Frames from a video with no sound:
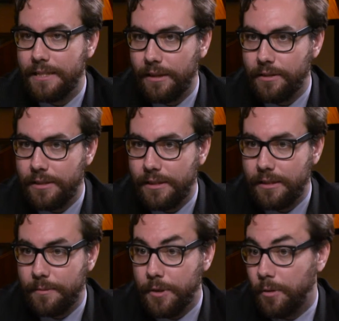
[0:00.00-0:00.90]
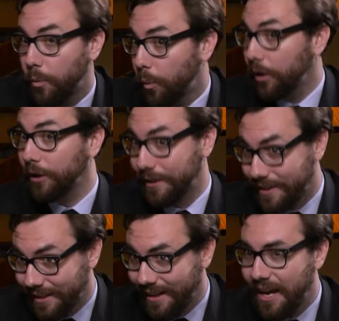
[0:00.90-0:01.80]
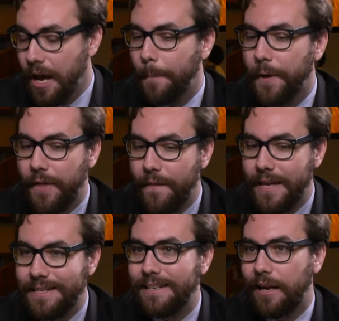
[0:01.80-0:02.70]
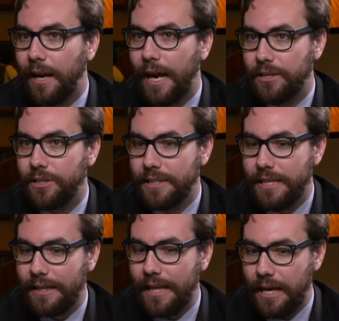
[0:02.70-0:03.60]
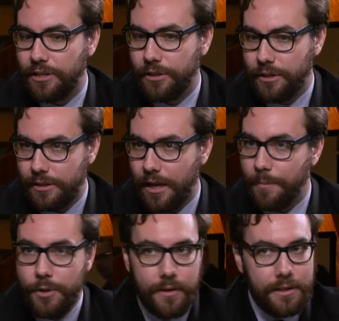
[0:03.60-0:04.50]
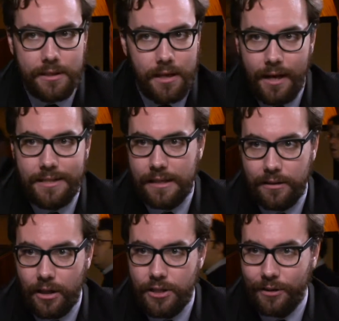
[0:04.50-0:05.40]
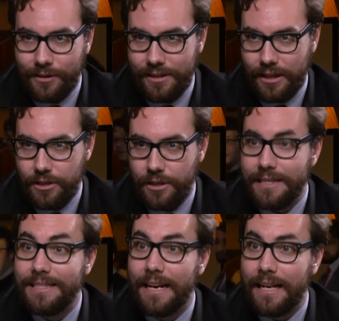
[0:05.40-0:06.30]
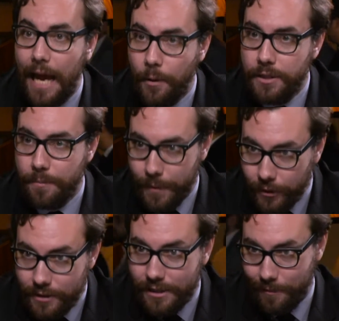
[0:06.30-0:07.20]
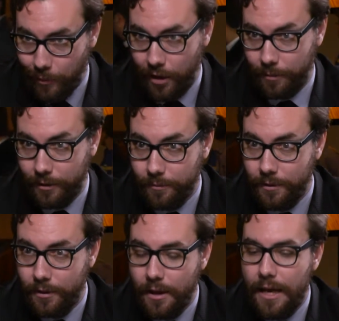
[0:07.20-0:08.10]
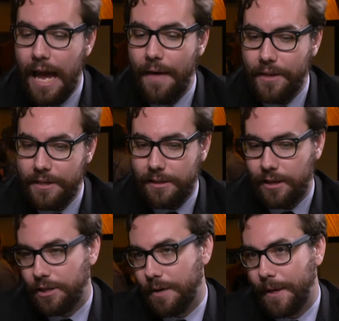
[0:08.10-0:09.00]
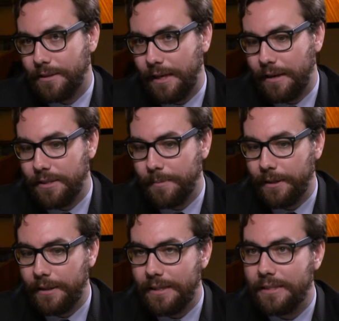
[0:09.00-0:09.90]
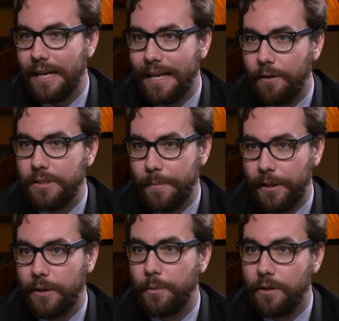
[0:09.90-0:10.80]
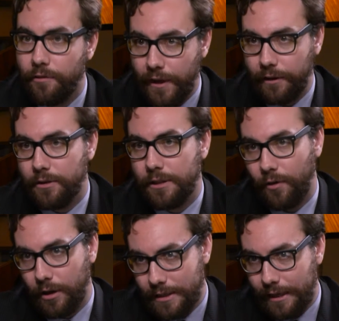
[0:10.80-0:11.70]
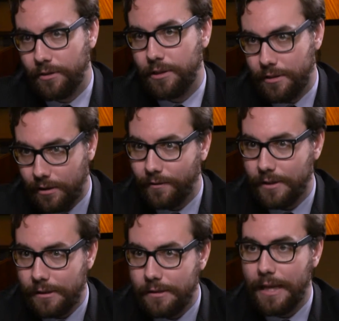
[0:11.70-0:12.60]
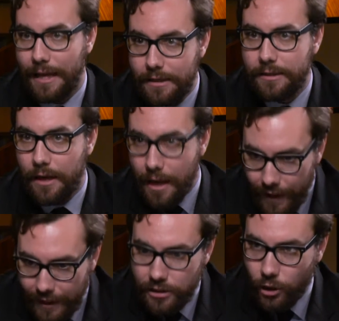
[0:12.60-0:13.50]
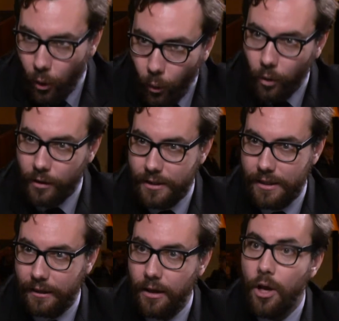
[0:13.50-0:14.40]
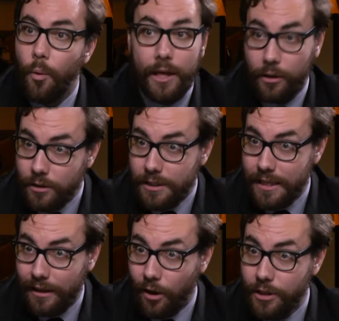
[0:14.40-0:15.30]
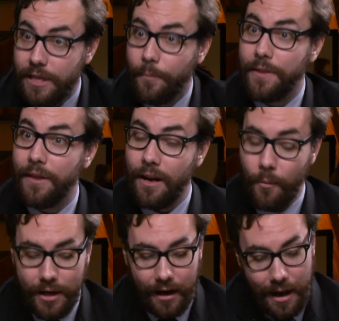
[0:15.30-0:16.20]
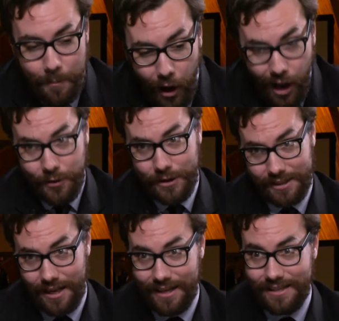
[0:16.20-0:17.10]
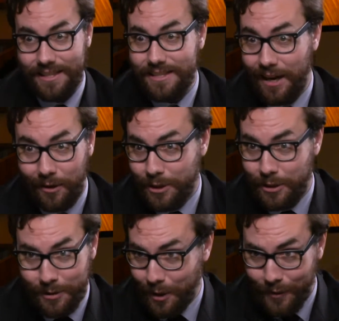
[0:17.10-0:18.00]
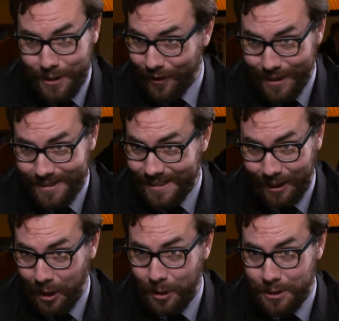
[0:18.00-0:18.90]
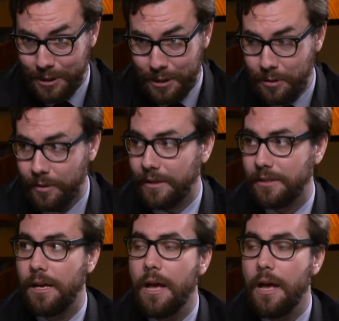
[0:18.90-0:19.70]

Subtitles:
intelligence systems worked, but then they did not actually take the action to stop. So this is not a technological discussion. It's an accountability problem. And the discussion about accountability is accountability with the failures of our intelligence services. That is the core thing. We can look to technology and we can hypothesize that terrorists used all this fancy technology to do this.